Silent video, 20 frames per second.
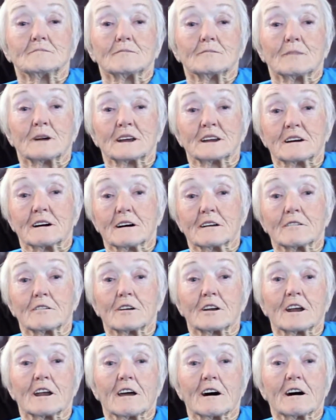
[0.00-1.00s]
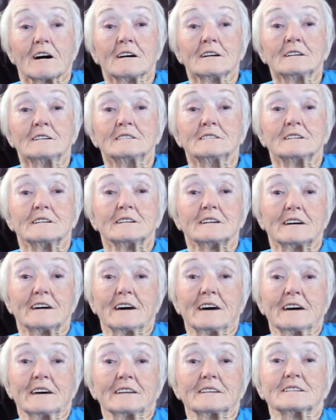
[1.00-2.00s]
my daughter-in-law
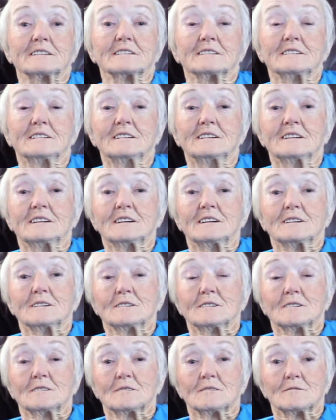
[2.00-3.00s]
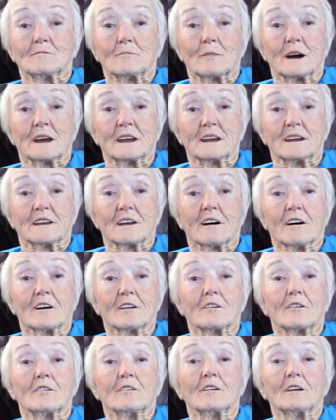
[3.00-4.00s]
and my
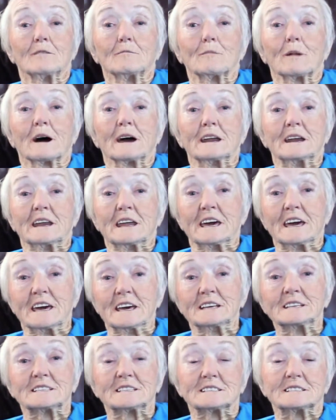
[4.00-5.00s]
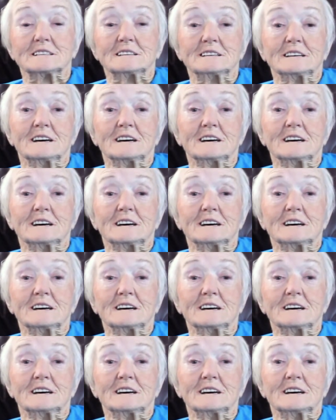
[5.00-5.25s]
daughter and my niece,